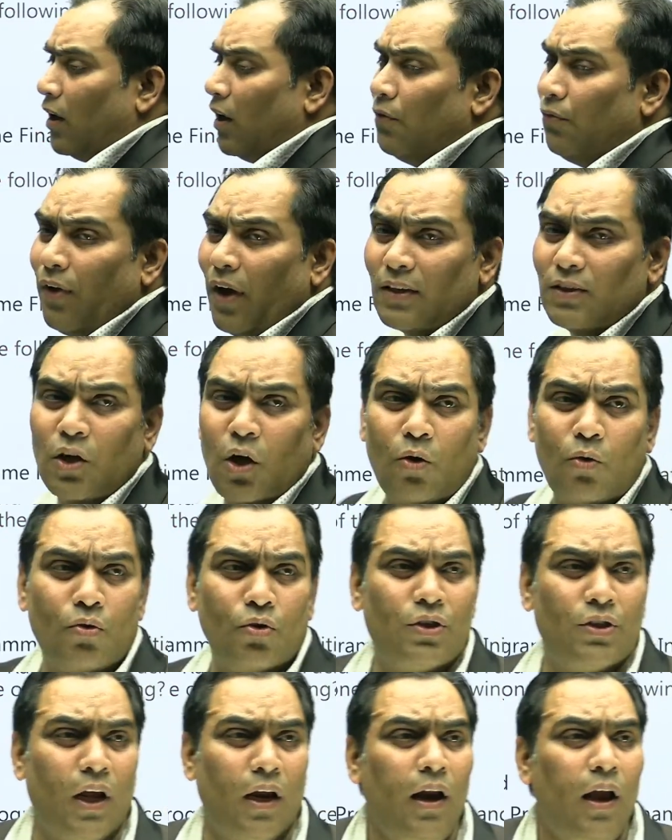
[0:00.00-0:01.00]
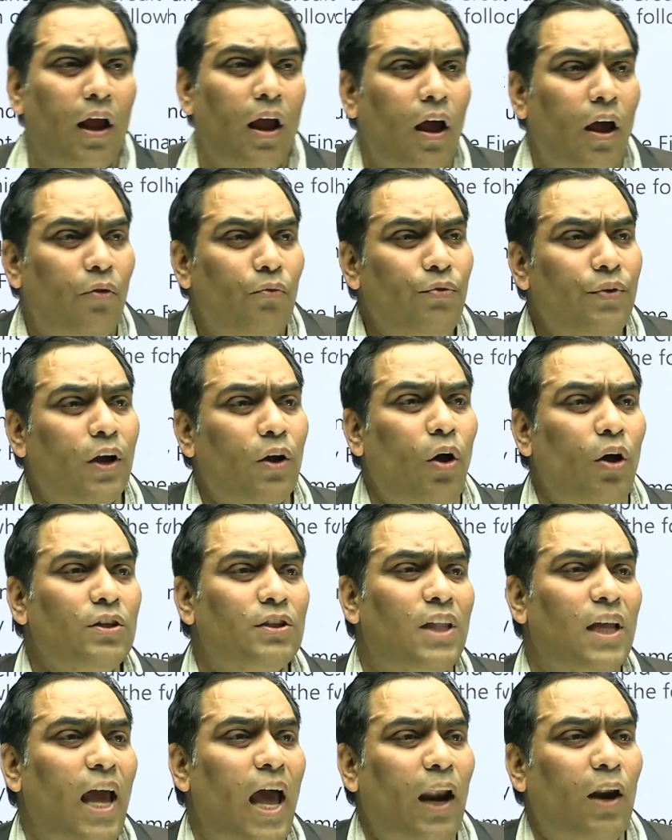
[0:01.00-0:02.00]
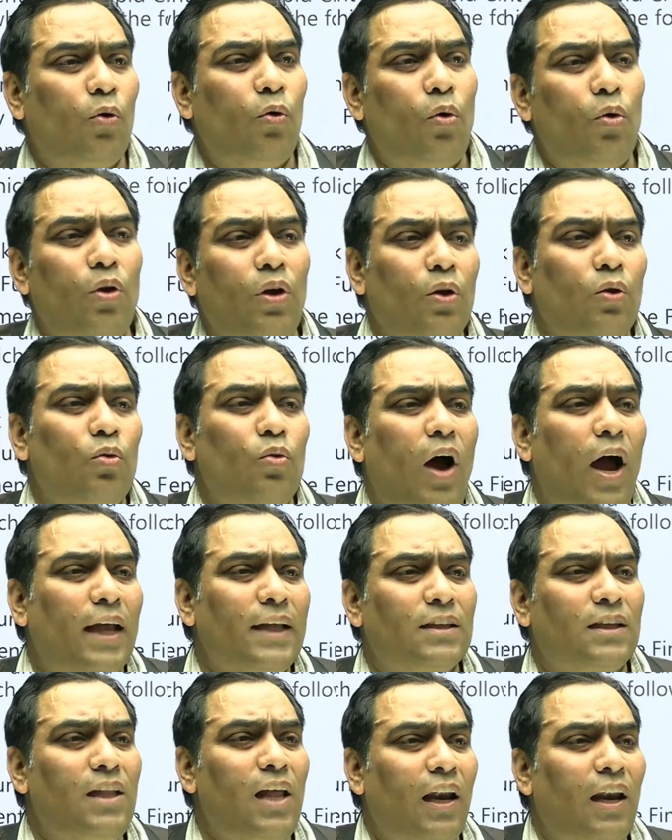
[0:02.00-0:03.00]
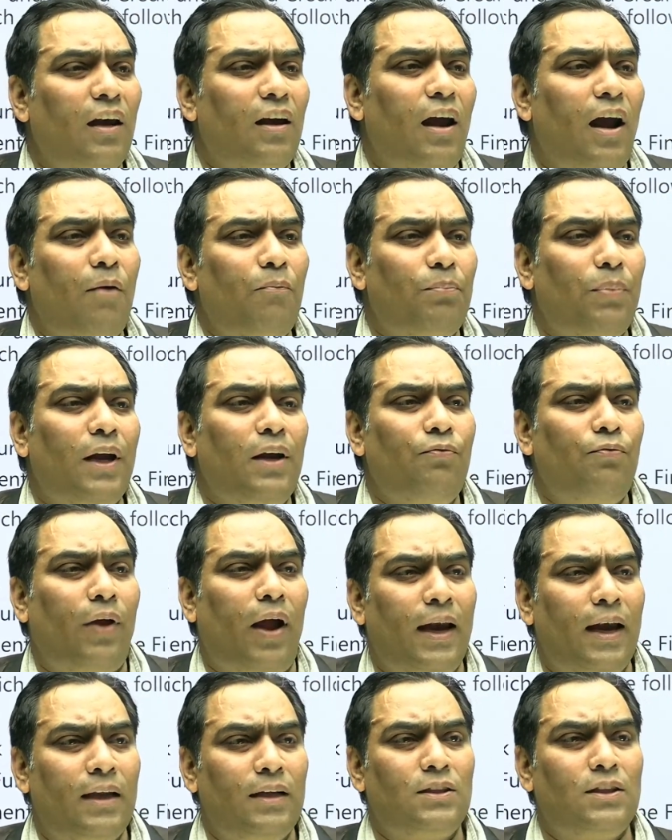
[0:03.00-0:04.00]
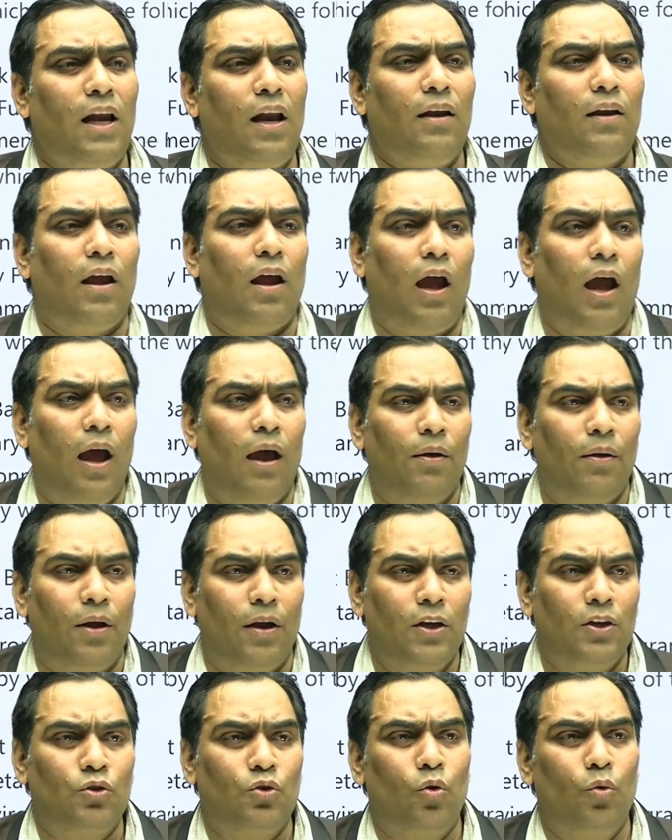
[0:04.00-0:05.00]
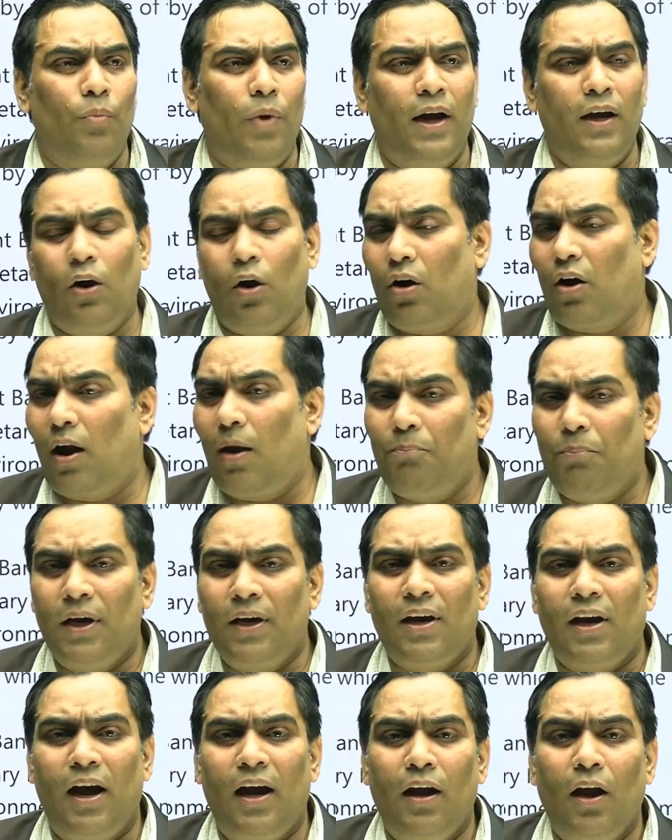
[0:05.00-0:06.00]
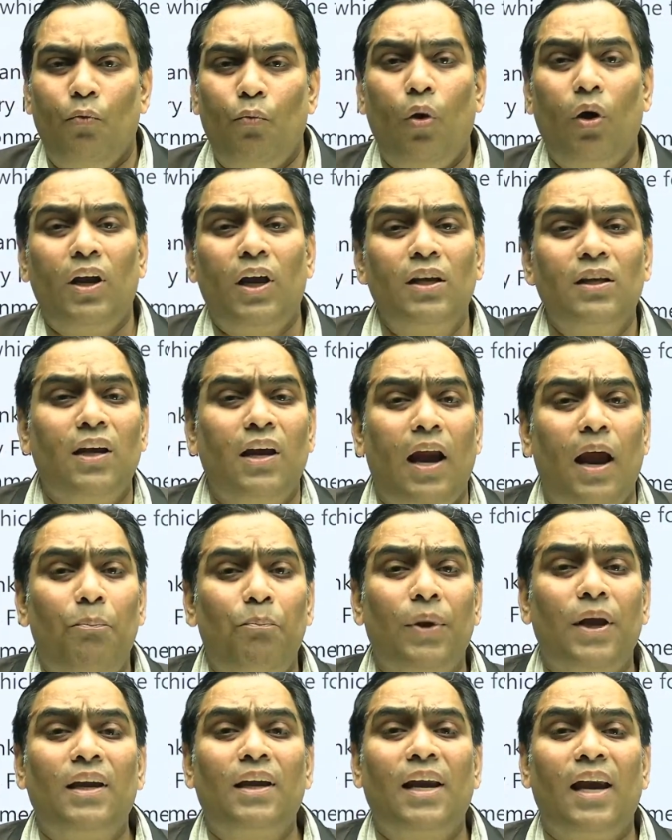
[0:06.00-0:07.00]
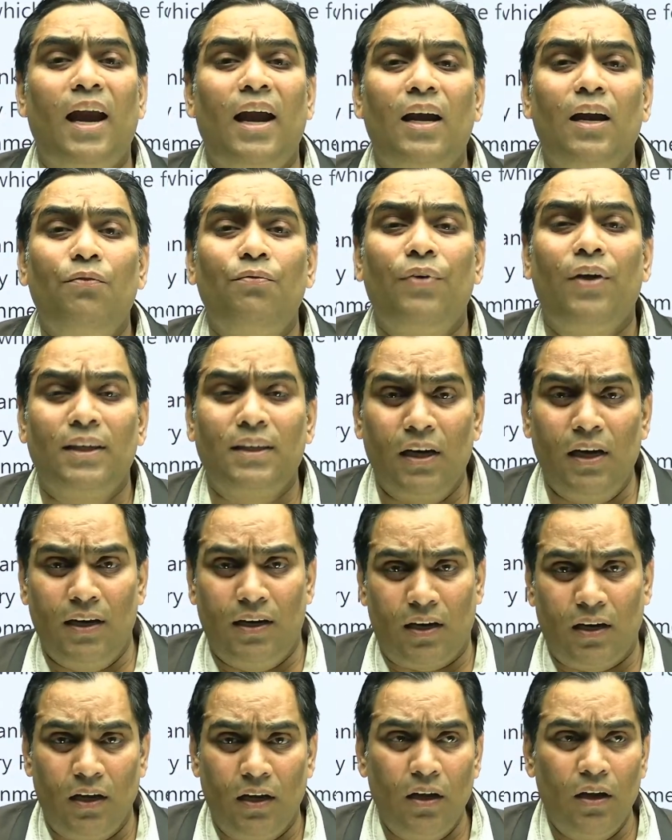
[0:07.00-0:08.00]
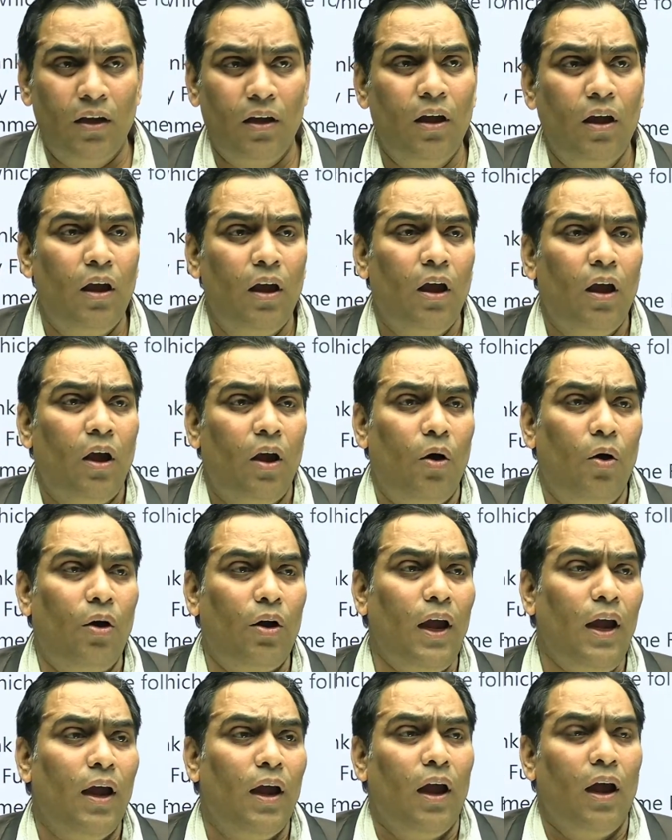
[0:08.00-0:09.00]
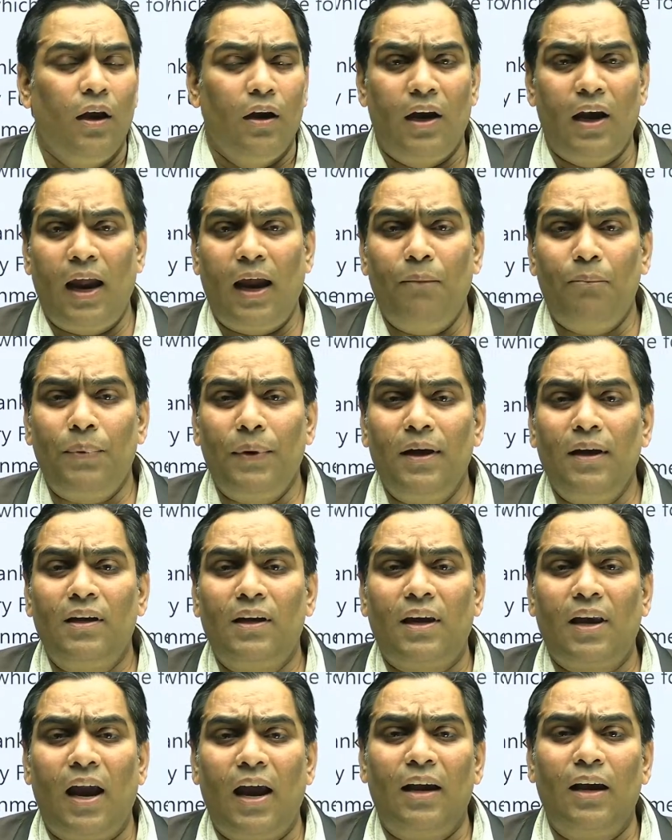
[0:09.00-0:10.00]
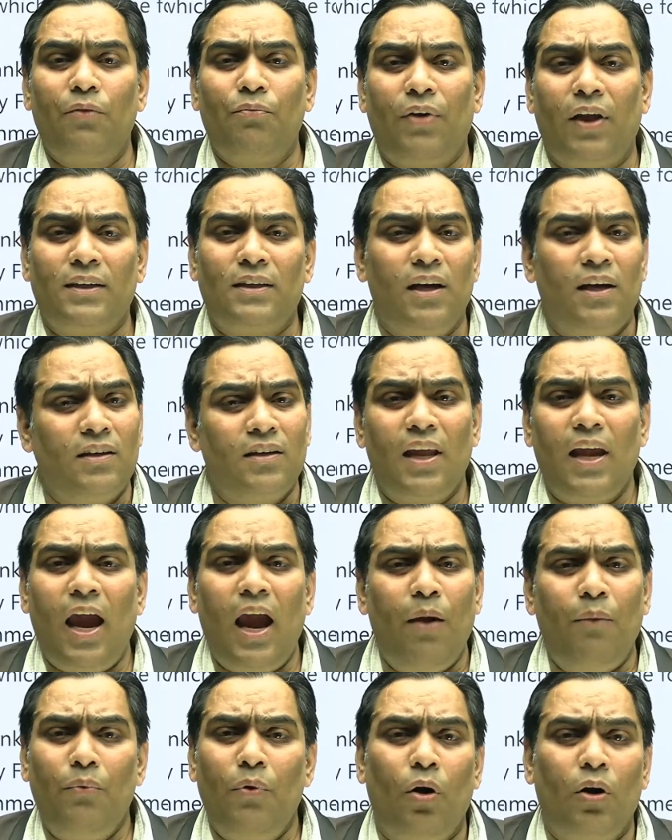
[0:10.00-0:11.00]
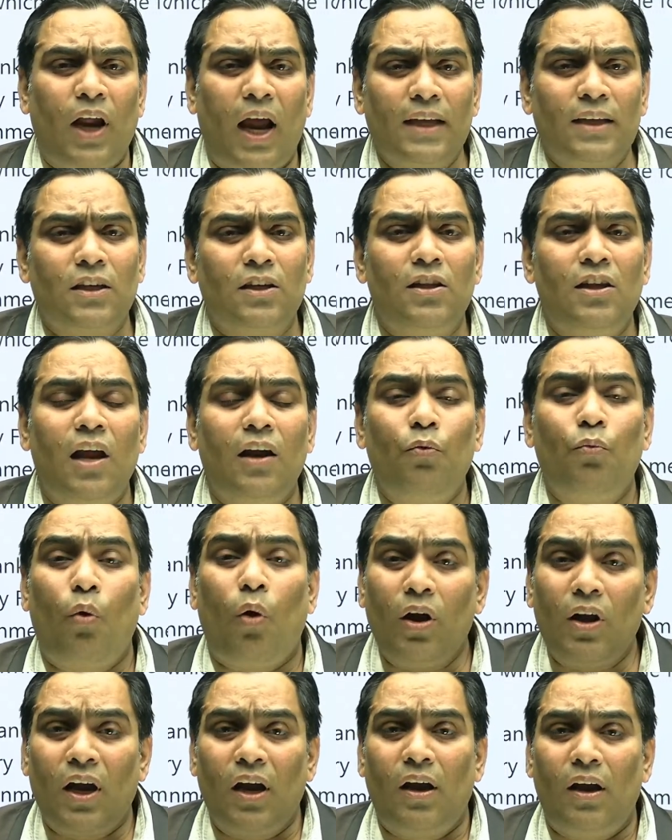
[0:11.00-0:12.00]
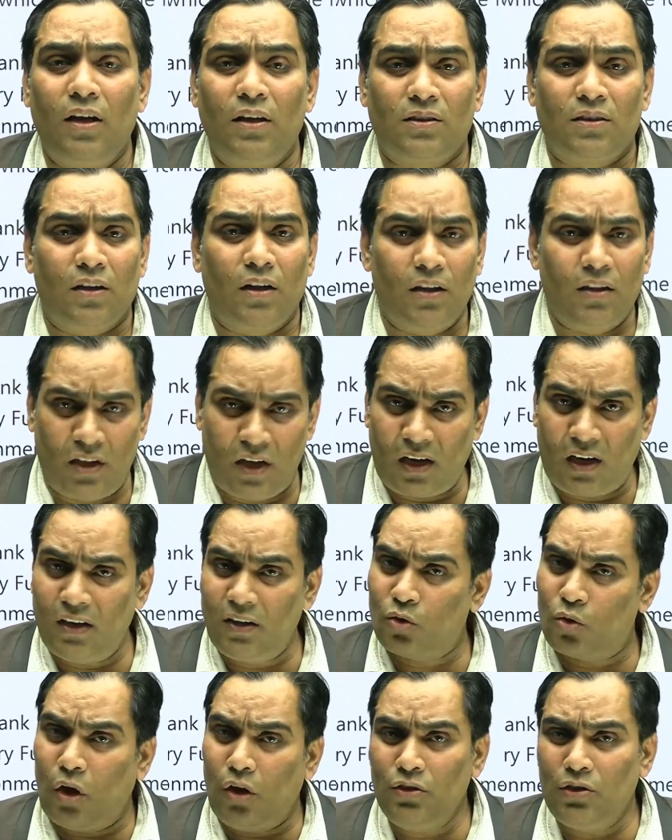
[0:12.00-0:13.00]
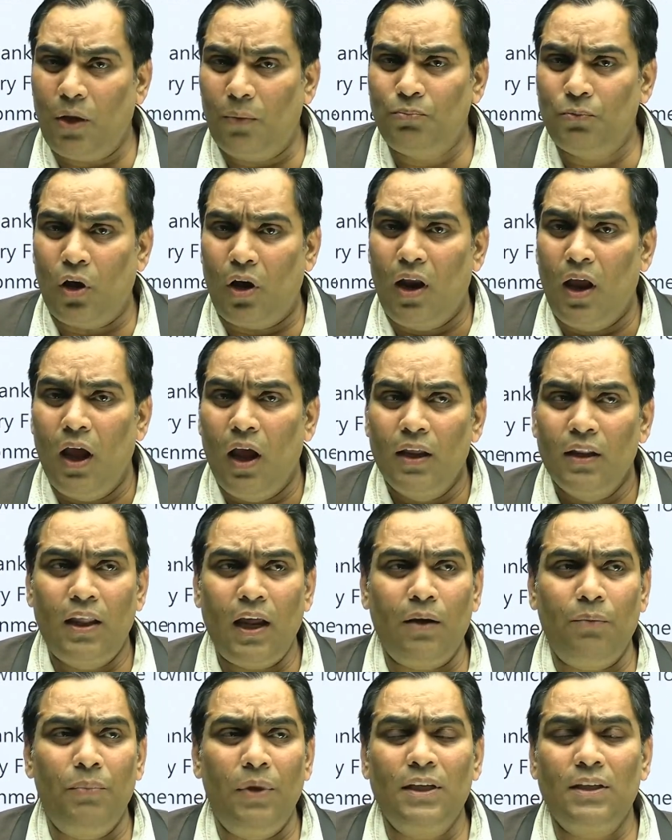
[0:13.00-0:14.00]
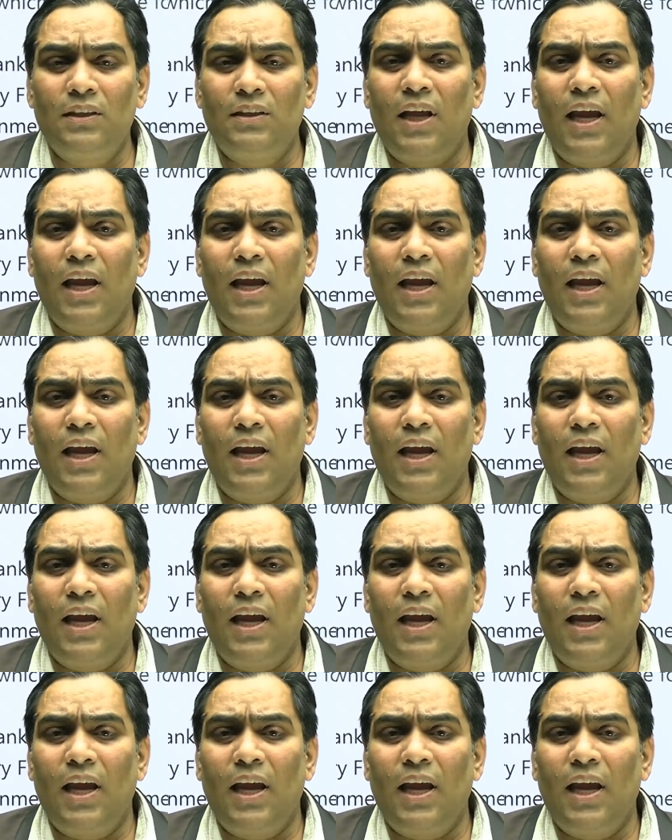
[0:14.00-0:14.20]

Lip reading: factual question? Because they are going to ask that rapid financial instrument or rapid credit. What is rapid credit facility? Okay, rapid credit facility, they have not asked that what it is. That is conceptual. That means they